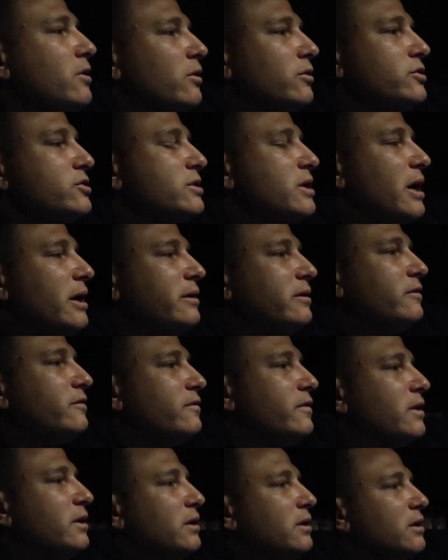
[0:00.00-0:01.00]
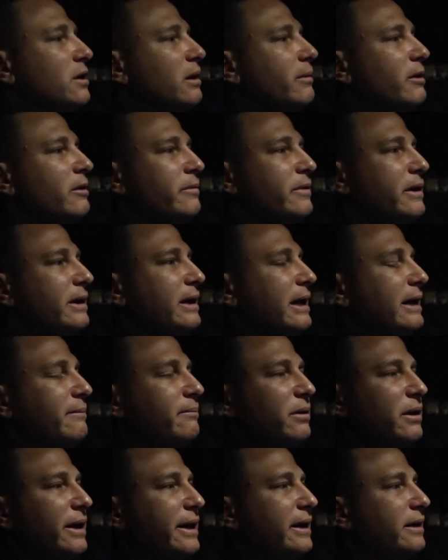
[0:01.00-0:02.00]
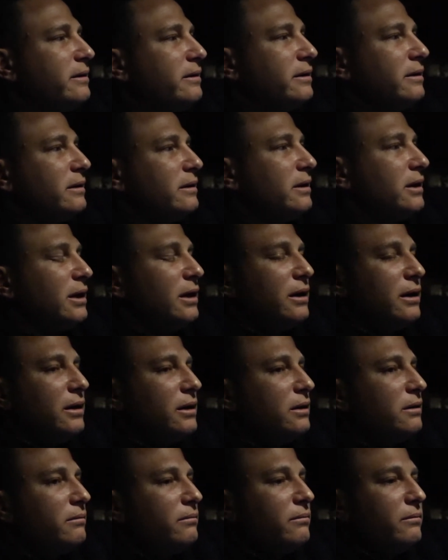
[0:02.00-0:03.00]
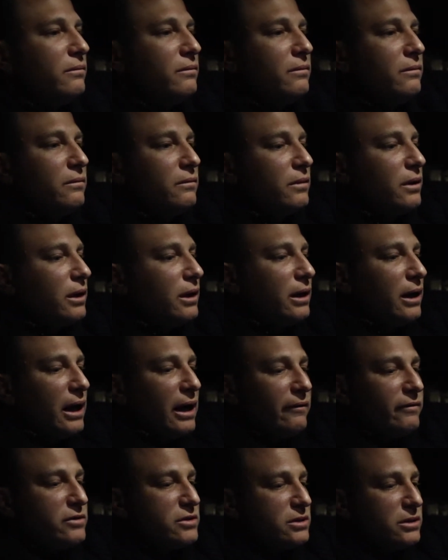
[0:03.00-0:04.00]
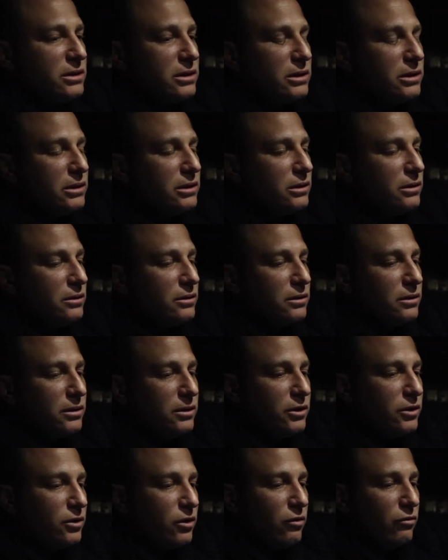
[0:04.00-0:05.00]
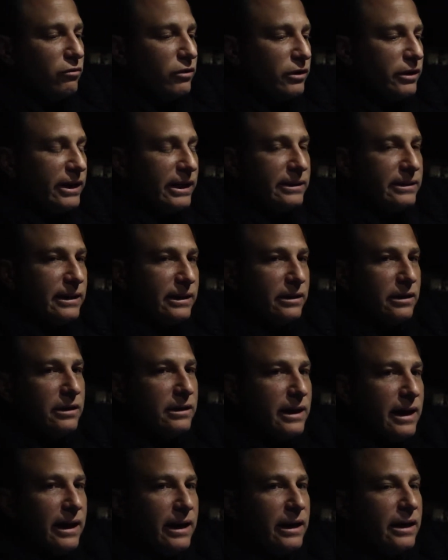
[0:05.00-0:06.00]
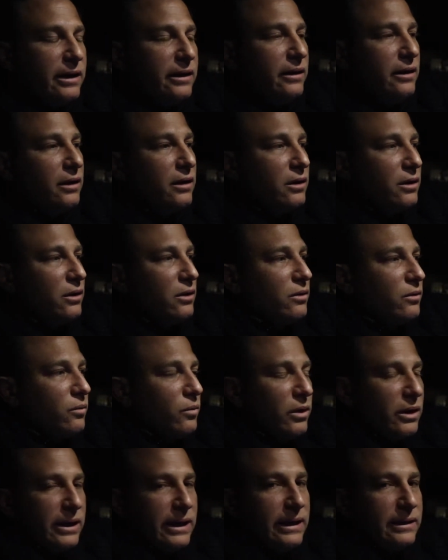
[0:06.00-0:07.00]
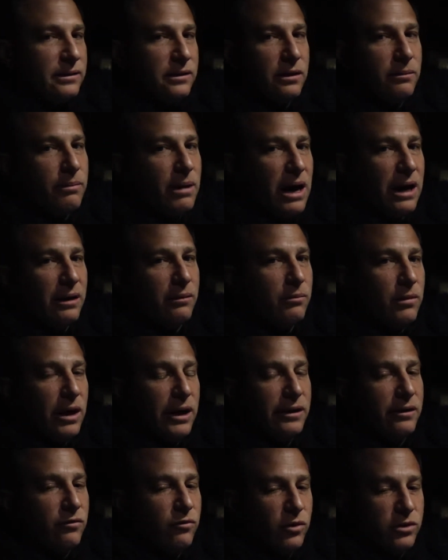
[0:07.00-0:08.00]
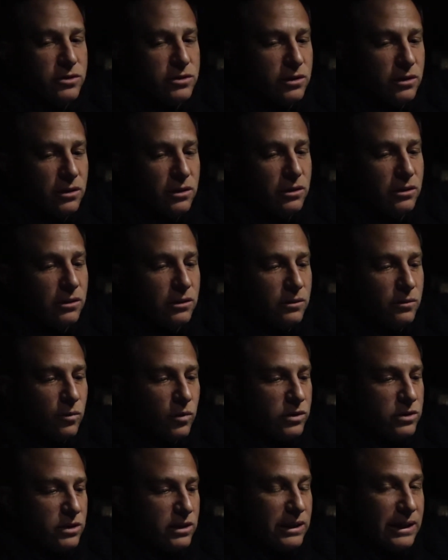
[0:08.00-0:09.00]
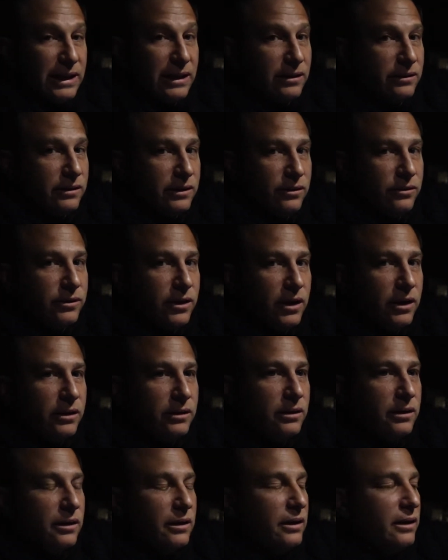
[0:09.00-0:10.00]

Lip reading: just kind of coming up with the game plan. Obviously, really at the end of the day, want to get to the bottom line of what's gonna get a deal done.